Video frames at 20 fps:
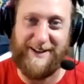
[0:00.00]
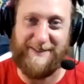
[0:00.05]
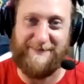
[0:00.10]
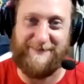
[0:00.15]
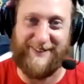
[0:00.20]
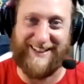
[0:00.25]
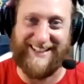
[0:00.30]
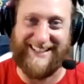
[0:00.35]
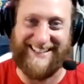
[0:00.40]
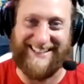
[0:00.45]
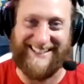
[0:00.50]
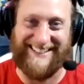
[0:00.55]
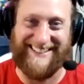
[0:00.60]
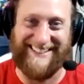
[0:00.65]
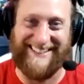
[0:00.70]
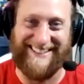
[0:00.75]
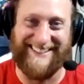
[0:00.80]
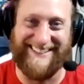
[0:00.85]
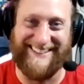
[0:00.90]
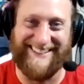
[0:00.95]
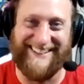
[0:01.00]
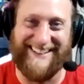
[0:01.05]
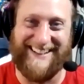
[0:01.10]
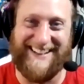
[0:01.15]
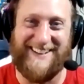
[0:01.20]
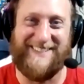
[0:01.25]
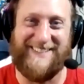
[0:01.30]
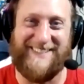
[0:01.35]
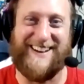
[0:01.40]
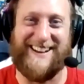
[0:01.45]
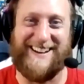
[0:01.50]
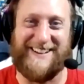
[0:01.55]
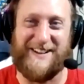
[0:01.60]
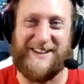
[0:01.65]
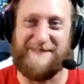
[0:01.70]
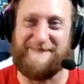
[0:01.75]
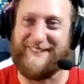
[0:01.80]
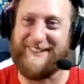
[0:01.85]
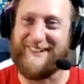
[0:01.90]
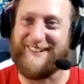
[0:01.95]
while playing
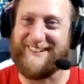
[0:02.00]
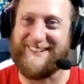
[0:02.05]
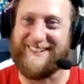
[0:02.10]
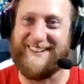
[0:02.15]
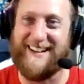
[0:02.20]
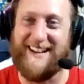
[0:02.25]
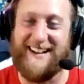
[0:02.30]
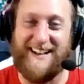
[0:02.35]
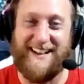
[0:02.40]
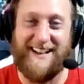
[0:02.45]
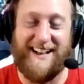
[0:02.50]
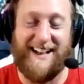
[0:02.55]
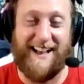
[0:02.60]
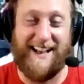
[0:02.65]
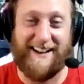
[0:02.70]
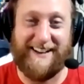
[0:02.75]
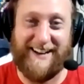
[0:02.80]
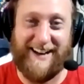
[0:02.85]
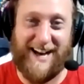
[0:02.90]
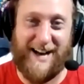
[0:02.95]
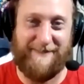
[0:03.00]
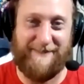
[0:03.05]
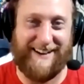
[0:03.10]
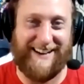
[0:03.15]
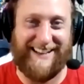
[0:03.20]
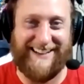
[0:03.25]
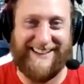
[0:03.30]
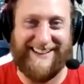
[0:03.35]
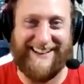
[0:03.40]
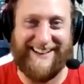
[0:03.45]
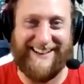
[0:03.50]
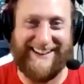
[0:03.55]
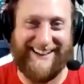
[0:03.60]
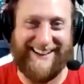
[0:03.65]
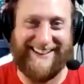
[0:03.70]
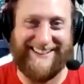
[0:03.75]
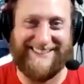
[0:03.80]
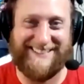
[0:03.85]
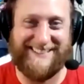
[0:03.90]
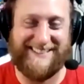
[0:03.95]
video poker. Comedy
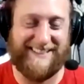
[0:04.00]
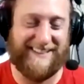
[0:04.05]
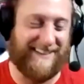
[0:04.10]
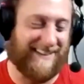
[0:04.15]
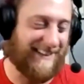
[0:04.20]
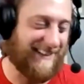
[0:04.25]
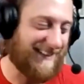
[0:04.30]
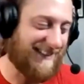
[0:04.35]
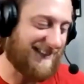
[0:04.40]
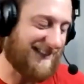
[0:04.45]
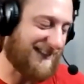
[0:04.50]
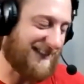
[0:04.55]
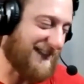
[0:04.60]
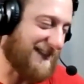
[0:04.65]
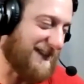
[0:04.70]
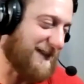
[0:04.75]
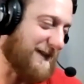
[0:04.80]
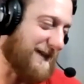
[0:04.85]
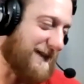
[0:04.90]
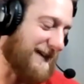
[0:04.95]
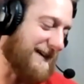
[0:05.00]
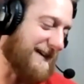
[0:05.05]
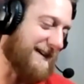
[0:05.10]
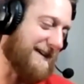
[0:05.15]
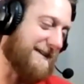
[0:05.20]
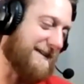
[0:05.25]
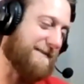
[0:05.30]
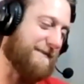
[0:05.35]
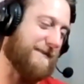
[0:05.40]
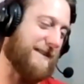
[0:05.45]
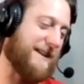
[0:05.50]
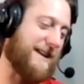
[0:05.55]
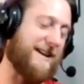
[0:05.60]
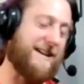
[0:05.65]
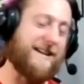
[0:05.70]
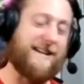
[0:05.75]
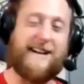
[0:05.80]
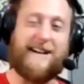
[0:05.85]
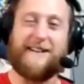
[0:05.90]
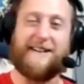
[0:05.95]
guys. So um,
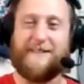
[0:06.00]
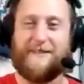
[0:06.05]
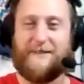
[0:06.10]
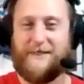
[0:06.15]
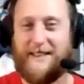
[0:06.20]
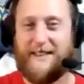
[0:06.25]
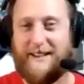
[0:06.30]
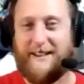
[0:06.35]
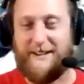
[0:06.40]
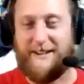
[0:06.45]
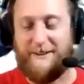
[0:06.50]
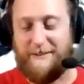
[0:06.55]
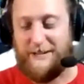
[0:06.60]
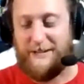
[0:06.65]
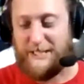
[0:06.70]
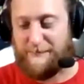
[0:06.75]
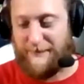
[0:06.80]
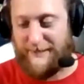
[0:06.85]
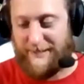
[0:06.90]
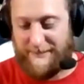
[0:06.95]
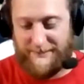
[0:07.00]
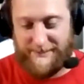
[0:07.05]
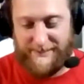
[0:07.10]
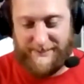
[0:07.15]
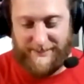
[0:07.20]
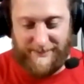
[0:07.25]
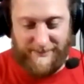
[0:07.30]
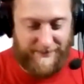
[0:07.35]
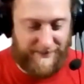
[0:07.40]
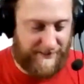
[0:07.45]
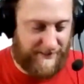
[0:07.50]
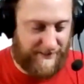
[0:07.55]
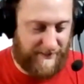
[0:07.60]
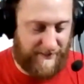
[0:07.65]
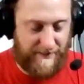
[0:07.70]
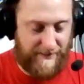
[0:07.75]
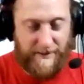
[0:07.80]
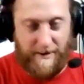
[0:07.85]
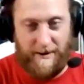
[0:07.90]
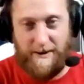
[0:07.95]
and yeah, thank you to our
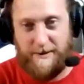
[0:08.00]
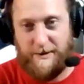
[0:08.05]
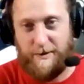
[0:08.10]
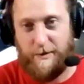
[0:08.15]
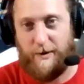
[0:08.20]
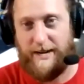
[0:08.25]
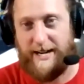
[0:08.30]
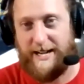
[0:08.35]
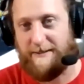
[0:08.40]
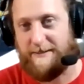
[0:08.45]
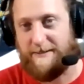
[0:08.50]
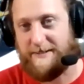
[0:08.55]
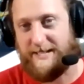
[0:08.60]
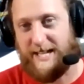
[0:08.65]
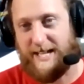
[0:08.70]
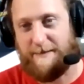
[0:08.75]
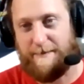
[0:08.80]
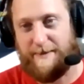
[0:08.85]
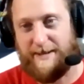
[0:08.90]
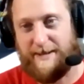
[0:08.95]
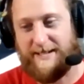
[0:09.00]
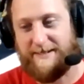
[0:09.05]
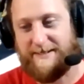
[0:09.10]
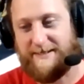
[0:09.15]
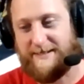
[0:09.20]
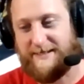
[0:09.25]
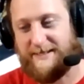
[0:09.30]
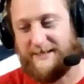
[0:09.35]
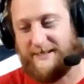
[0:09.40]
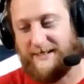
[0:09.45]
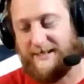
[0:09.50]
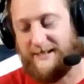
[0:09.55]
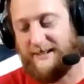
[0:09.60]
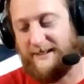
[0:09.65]
sponsors, Hardcore Entertainment,